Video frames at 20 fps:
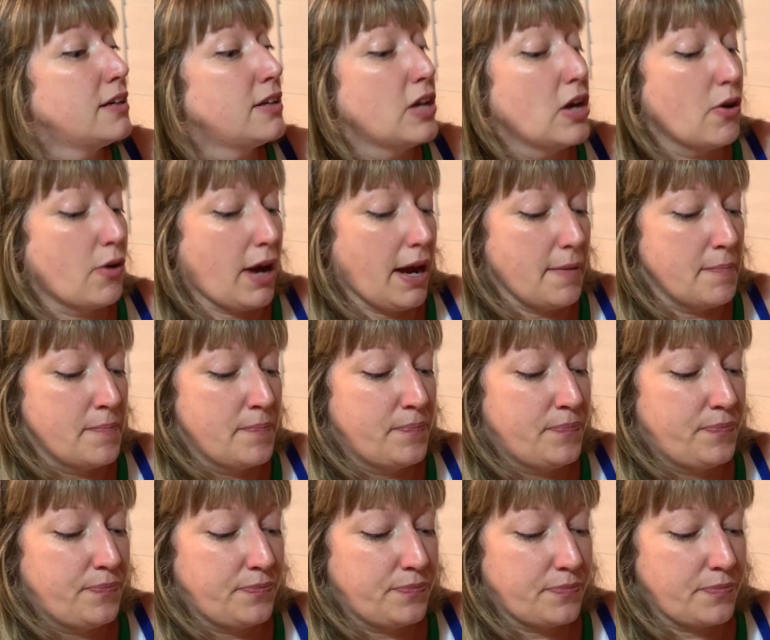Okay.
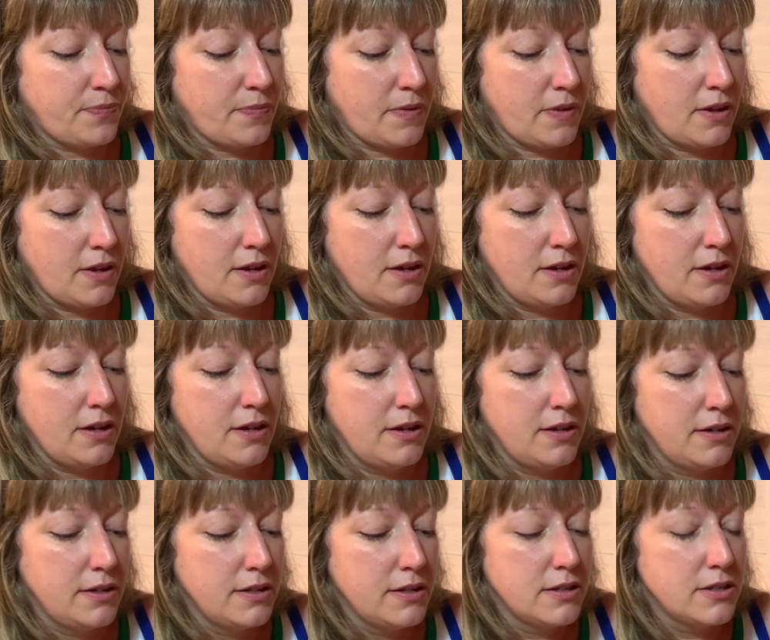
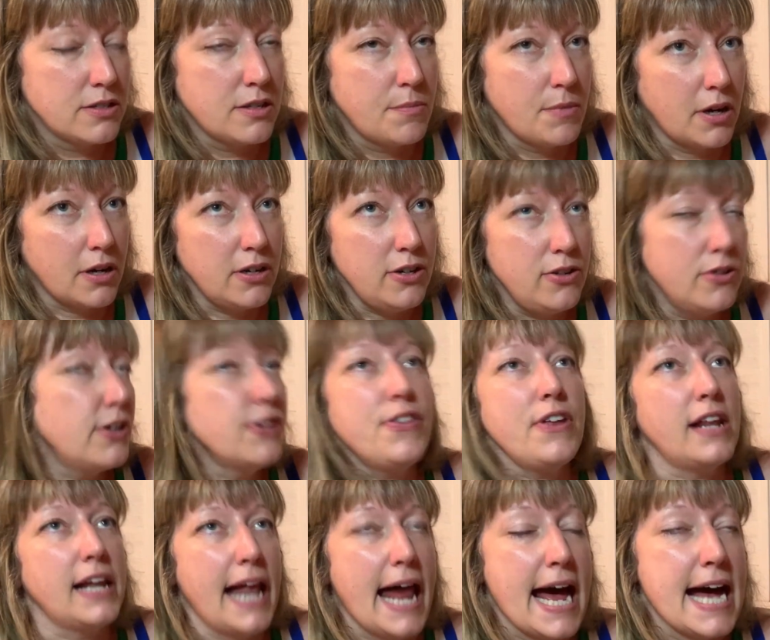So I'm not gonna look at the
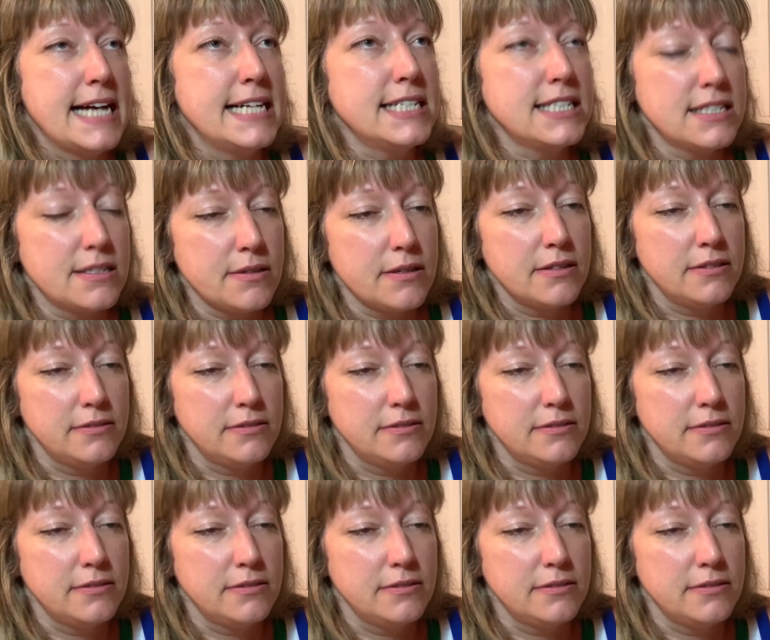glass.